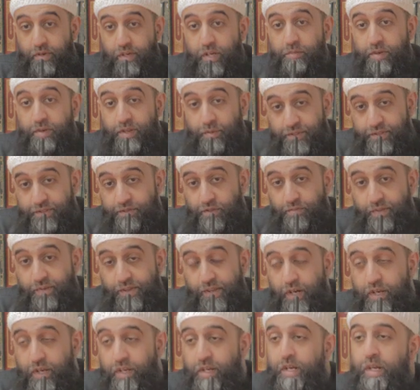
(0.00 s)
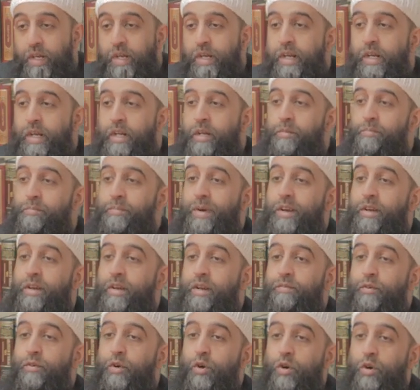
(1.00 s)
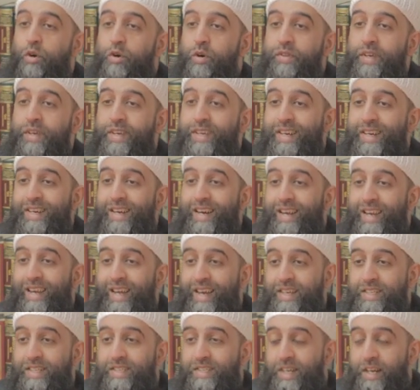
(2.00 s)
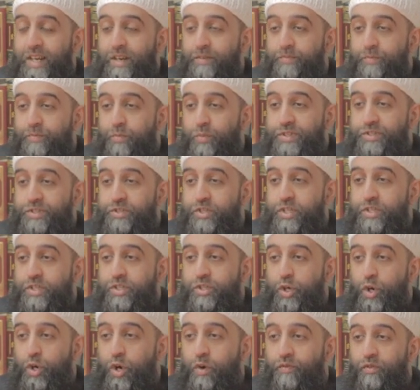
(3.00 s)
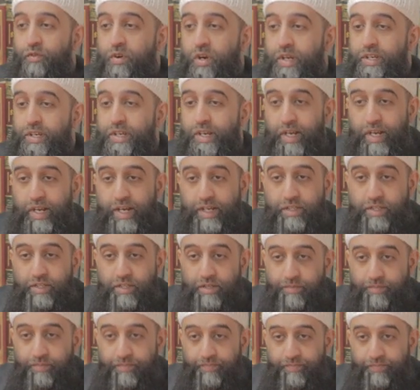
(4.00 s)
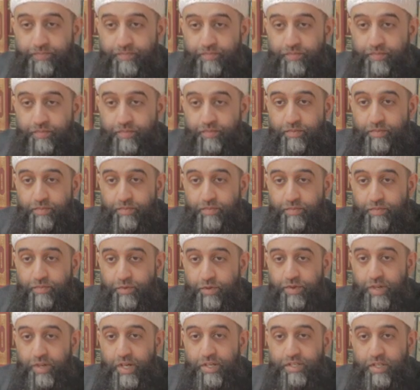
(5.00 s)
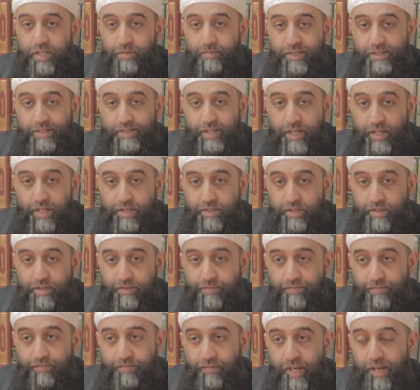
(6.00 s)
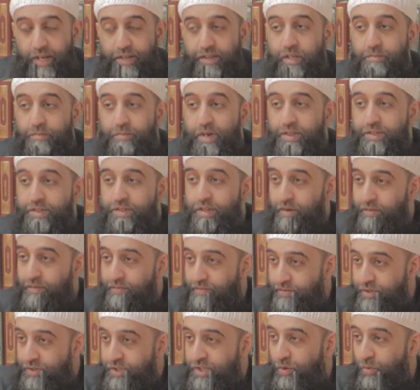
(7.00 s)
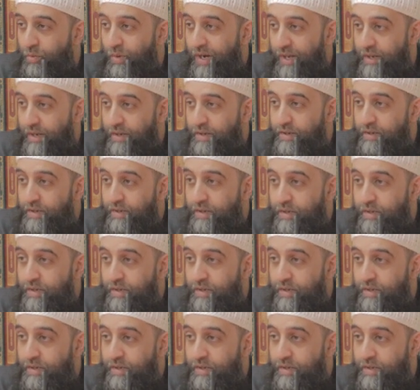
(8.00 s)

Battle of Badr was in Ramadan. Battle of Uhud, a year later, was just over a year later. So 13 months later, in the month of Shawwal.